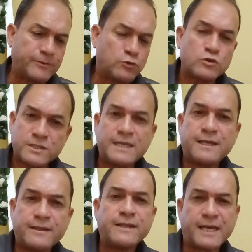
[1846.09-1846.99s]

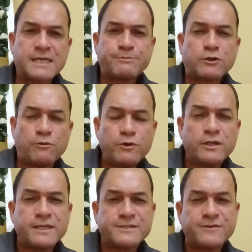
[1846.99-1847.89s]
see that the expat
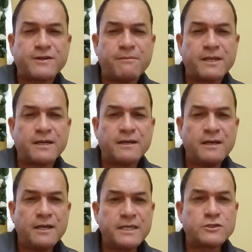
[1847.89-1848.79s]
community in Central America
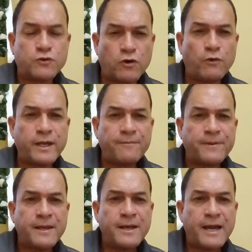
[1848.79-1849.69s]
is growing,
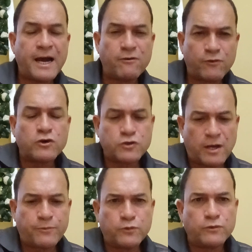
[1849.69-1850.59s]
and of course, you
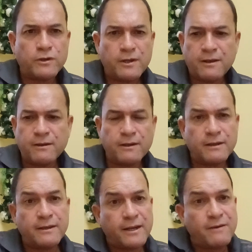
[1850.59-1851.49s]
have to
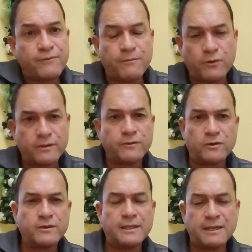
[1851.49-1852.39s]
learn from what
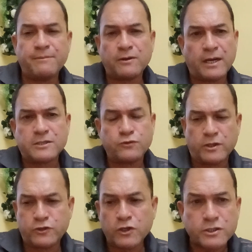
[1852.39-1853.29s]
a little bit as you
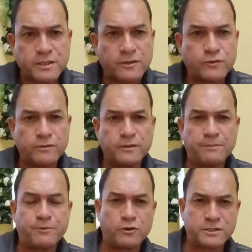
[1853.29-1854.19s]
adjust it to the
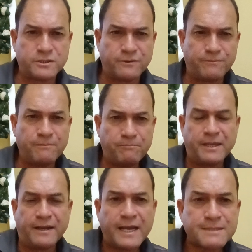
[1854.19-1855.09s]
process of
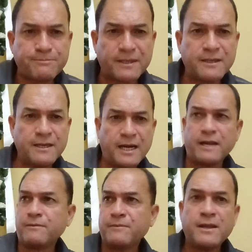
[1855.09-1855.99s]
being an expat,
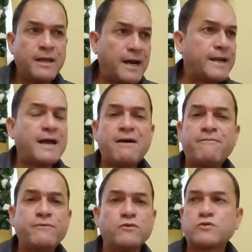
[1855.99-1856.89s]
and
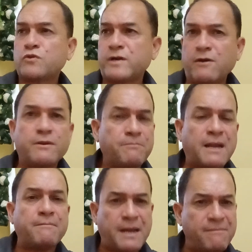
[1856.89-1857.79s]
have surrounding
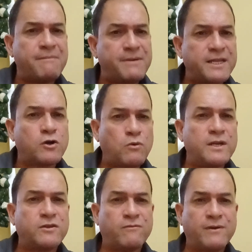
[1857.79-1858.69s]
and have a better
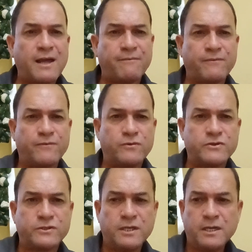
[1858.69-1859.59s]
quality of life, of
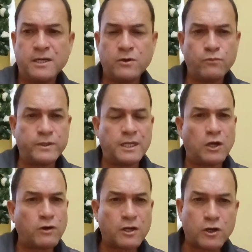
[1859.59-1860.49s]
course, with the
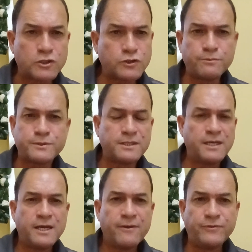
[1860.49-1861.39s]
local customs,
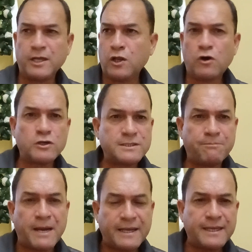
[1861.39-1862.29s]
the laws, the
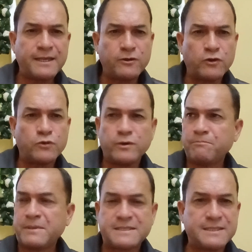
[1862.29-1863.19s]
banking,
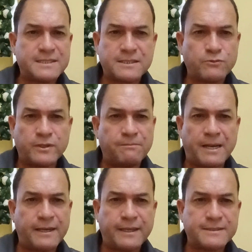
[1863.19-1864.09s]
doing businesses with the banking